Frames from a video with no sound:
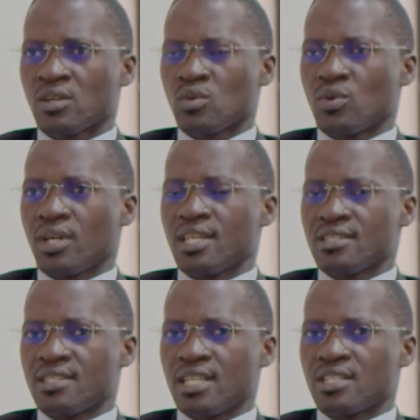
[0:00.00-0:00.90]

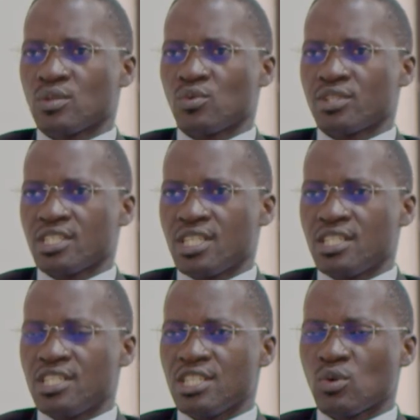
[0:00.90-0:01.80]
whereas that we
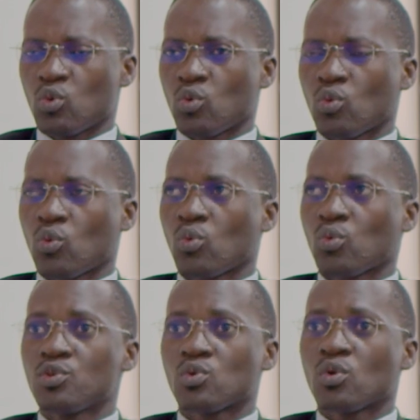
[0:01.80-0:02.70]
needed
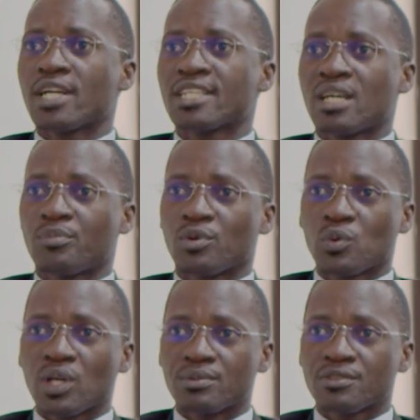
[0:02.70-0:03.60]
when you look at other
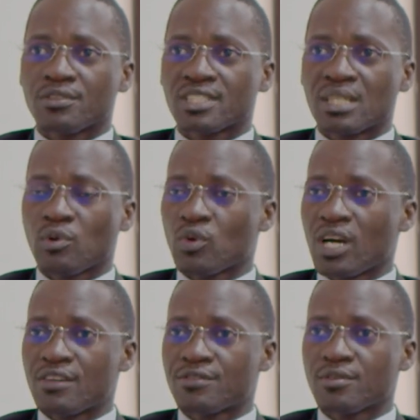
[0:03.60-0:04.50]
programs, for example, we
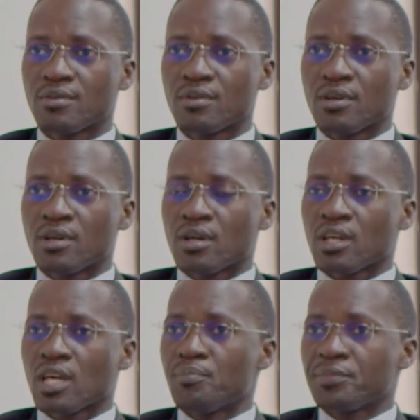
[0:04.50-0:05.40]
have
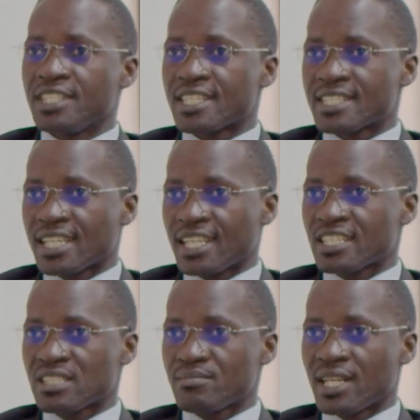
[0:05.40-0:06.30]
MPDSR, that
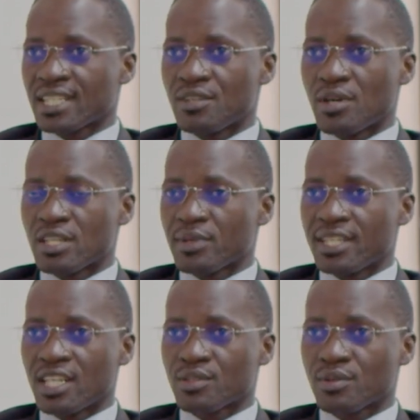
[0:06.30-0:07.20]
is the maternal and
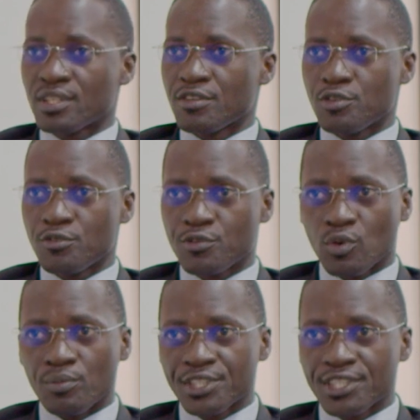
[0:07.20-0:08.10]
perinatal deficit review
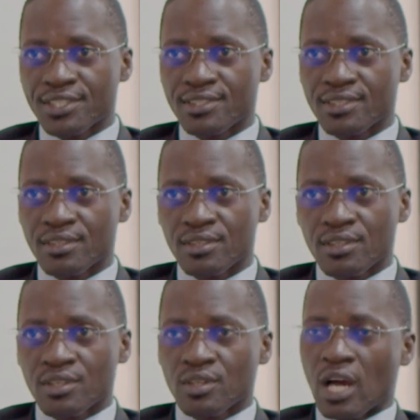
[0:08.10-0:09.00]
committees
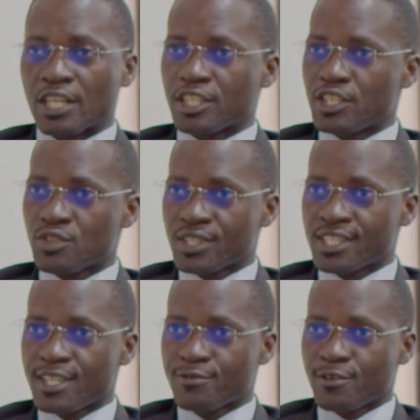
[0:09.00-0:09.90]
at a district
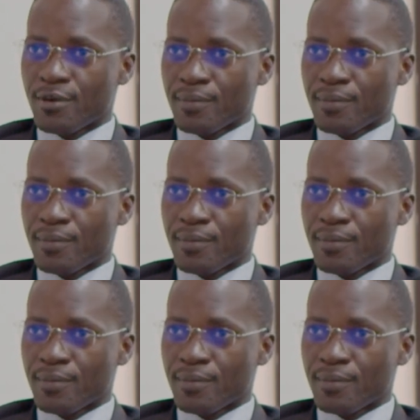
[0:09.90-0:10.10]
level